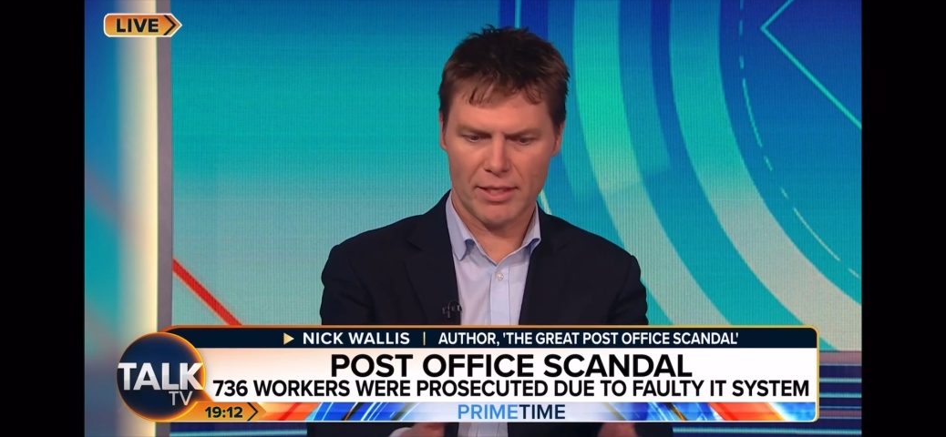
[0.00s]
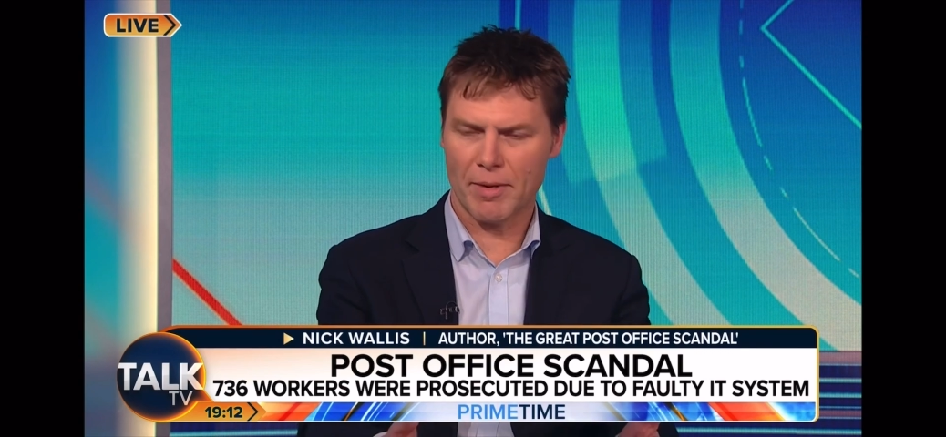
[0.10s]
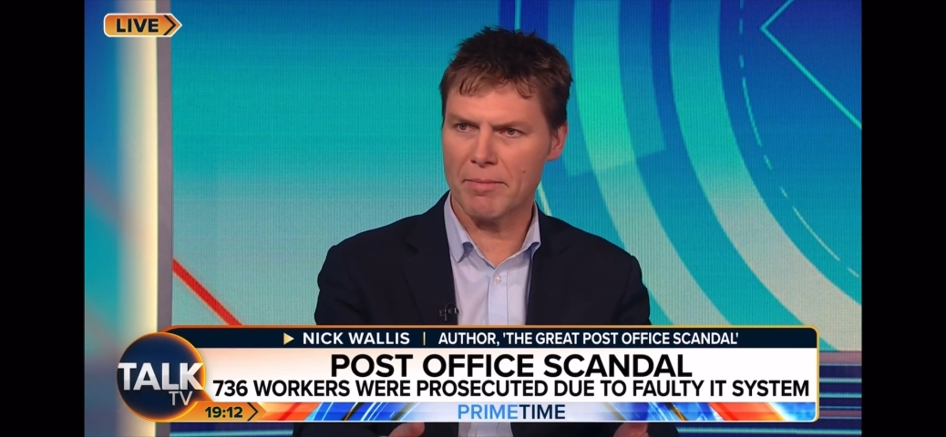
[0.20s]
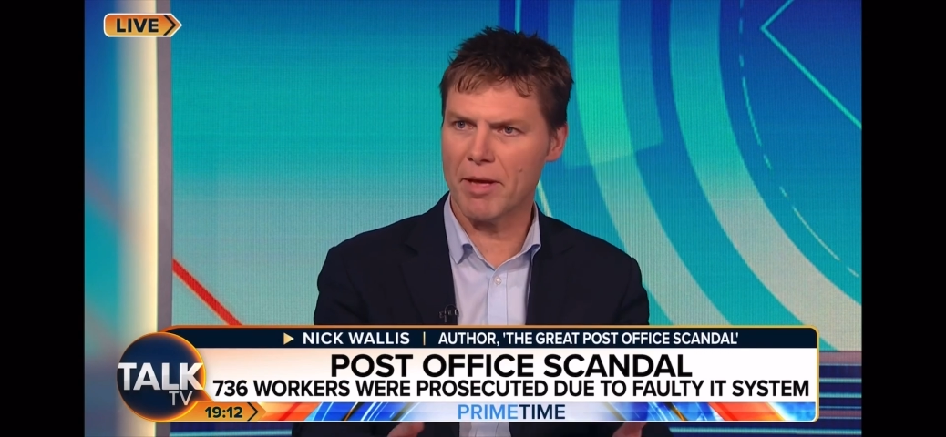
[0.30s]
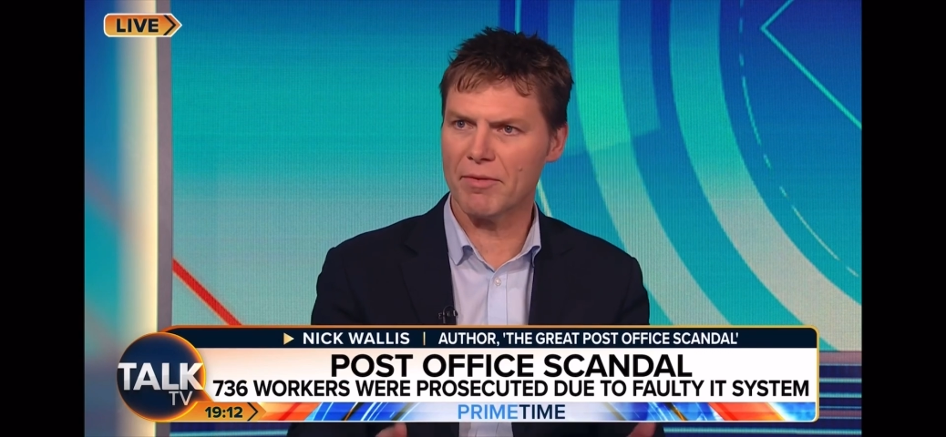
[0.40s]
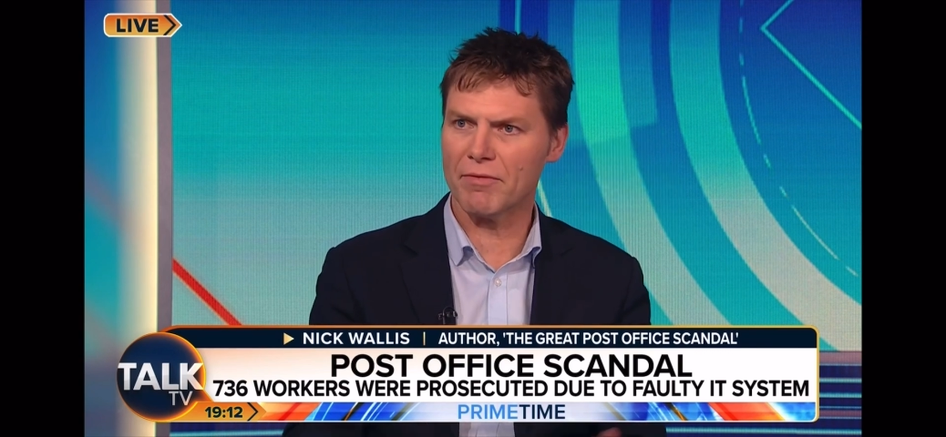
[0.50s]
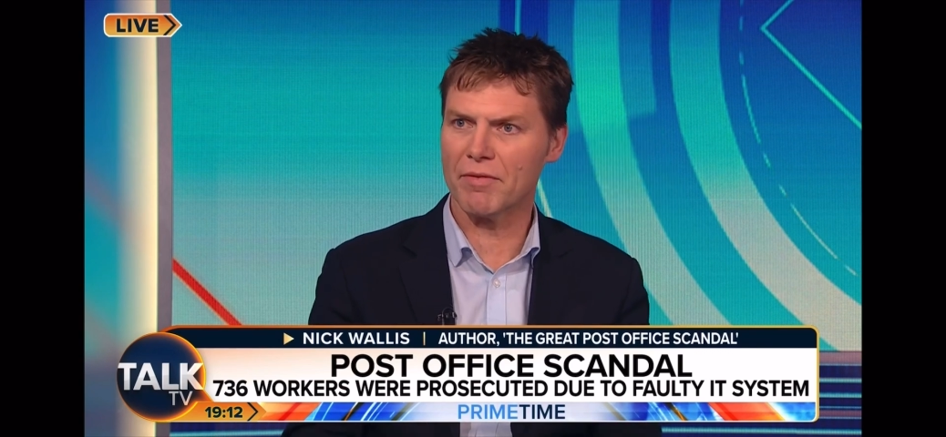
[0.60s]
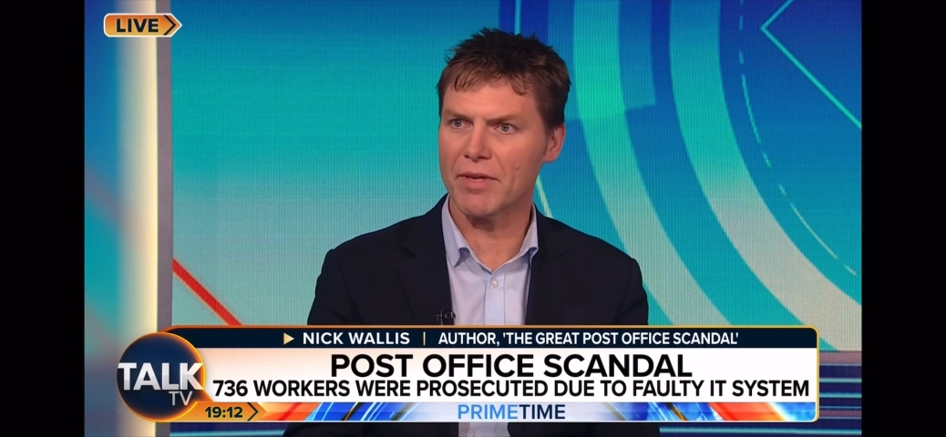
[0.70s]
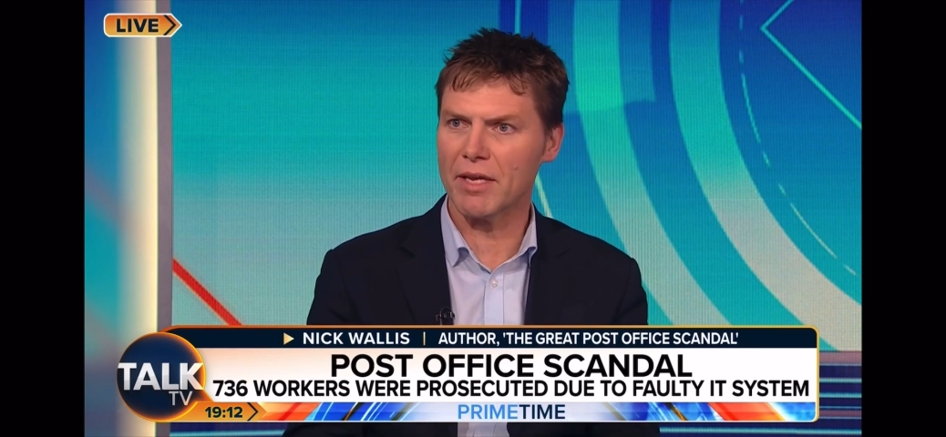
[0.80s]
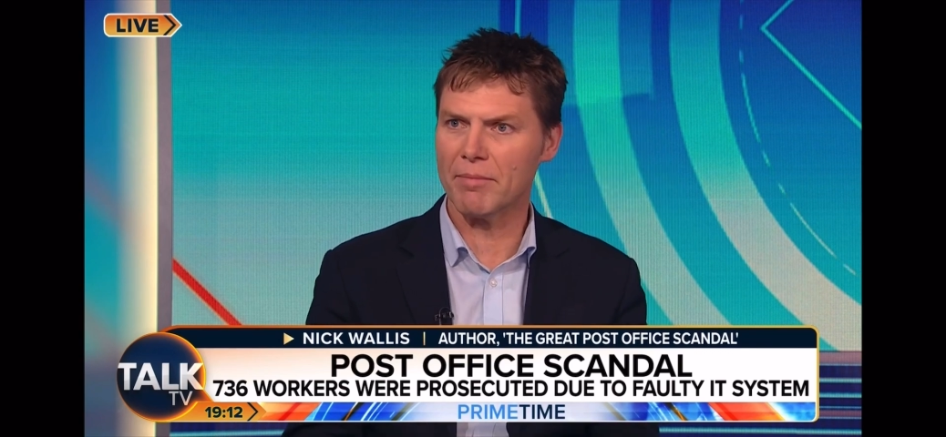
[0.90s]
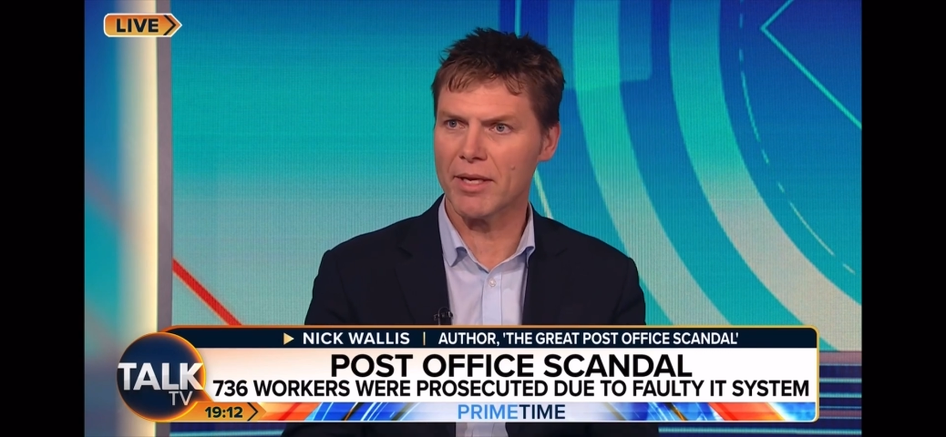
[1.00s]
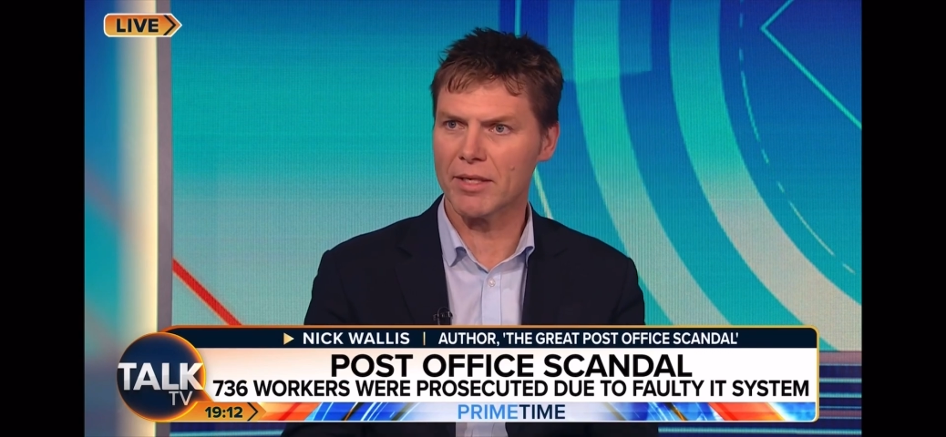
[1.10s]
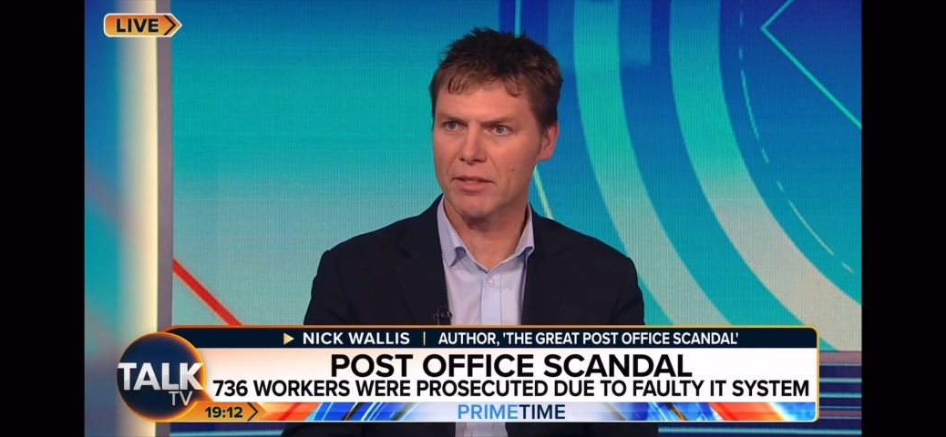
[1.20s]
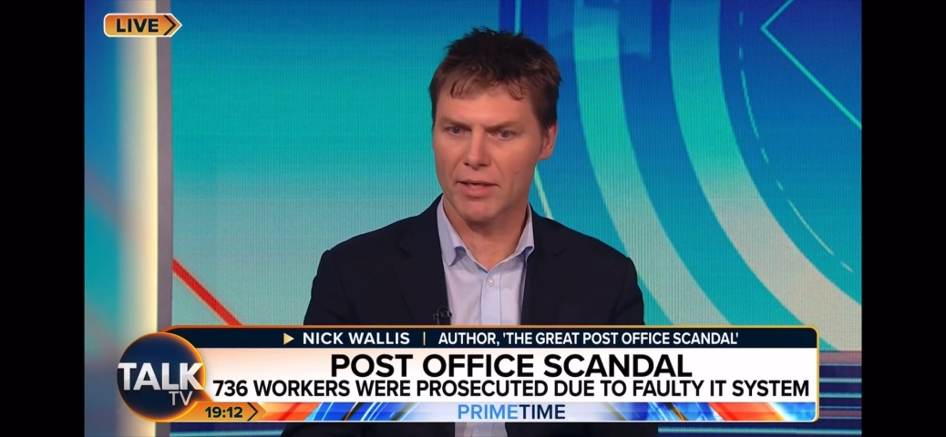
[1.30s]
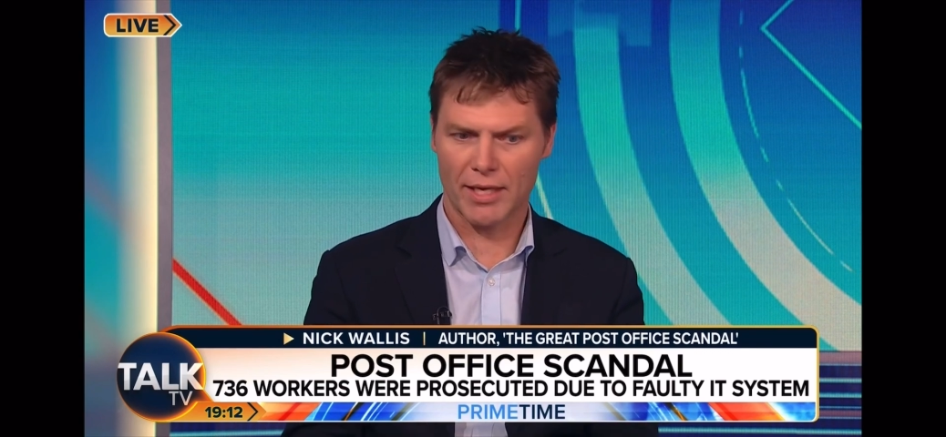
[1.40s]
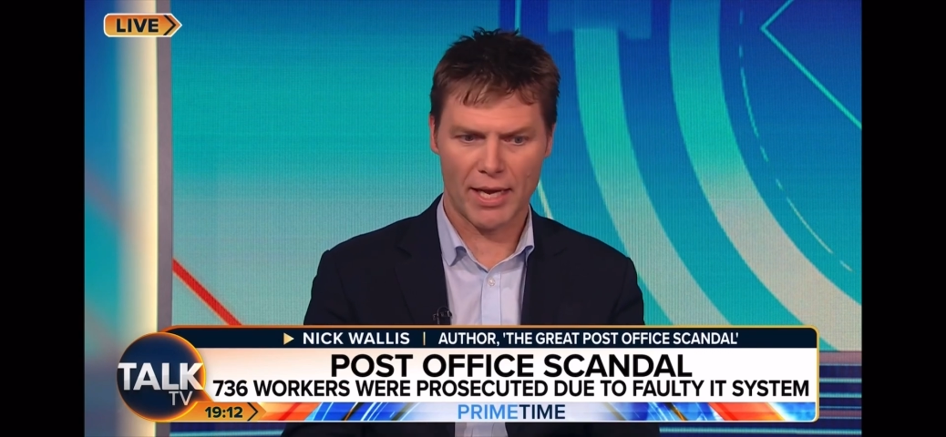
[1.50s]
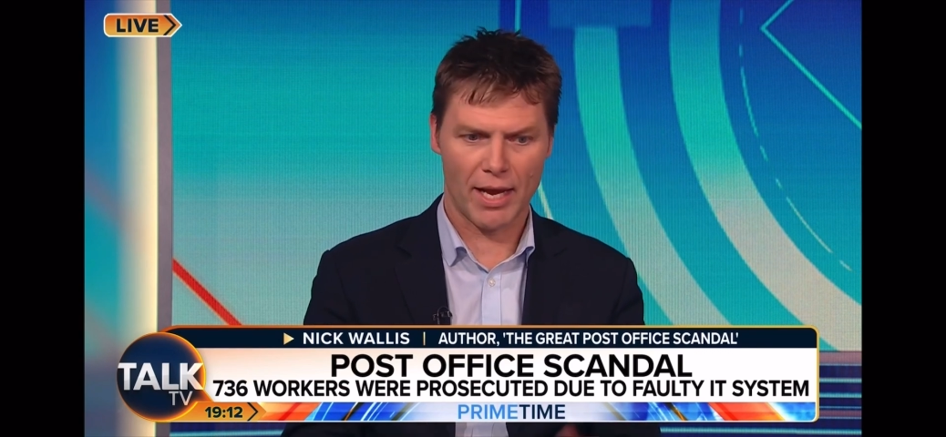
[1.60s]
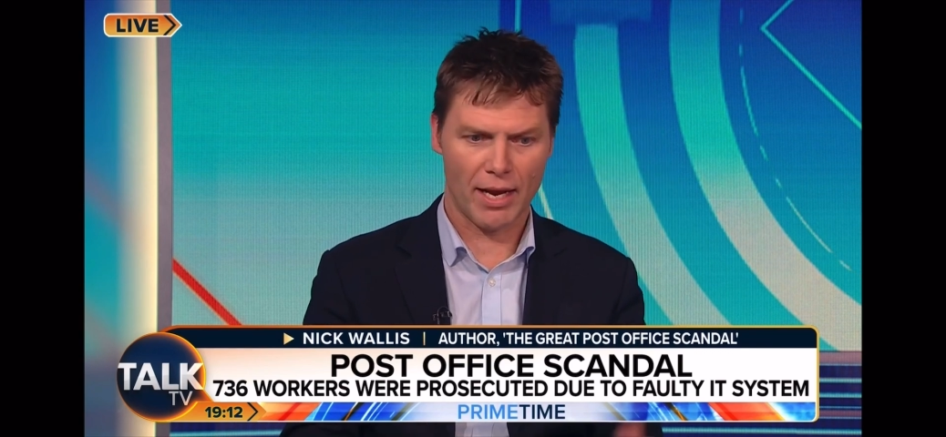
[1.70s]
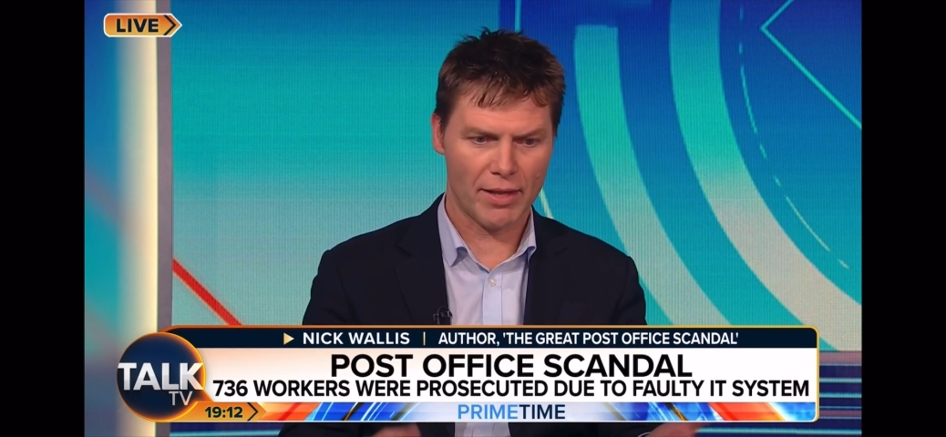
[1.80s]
that they spend maybe 15 minutes looking at,